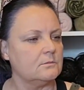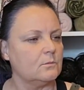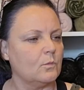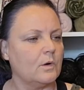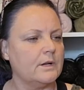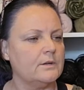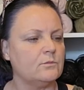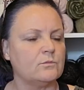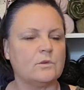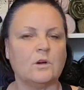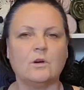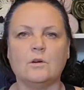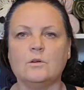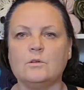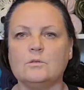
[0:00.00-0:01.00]
one
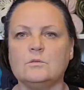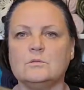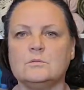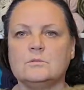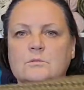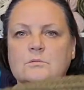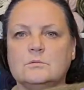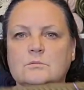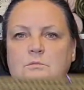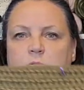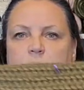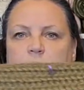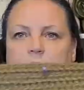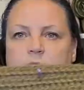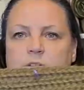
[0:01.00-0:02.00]
row
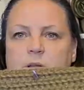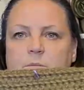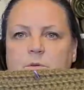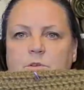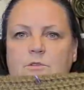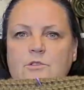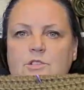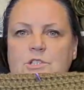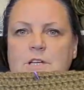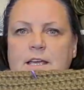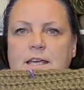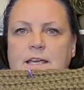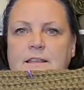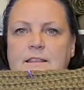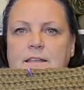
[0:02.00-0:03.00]
of double
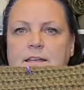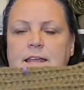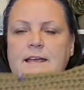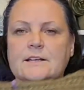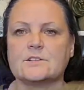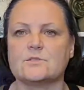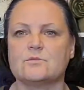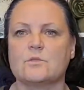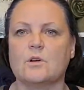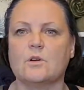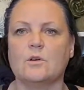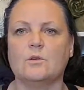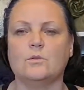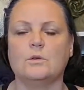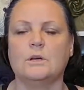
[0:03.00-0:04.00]
crochet the next
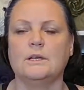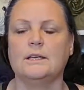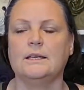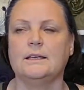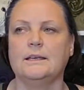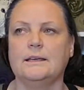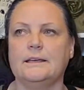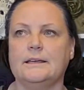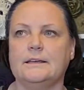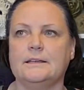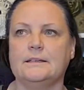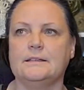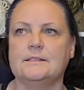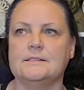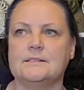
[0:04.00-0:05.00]
row
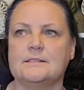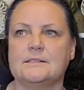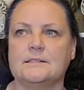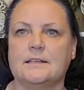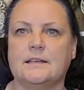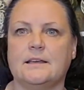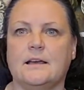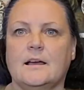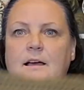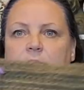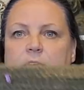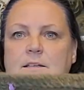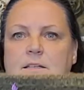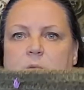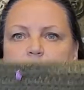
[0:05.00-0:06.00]
is
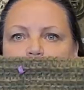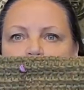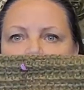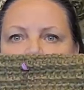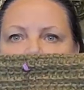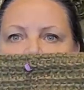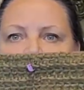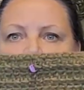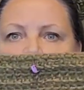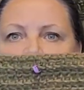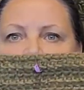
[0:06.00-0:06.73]
uh, double crochet in the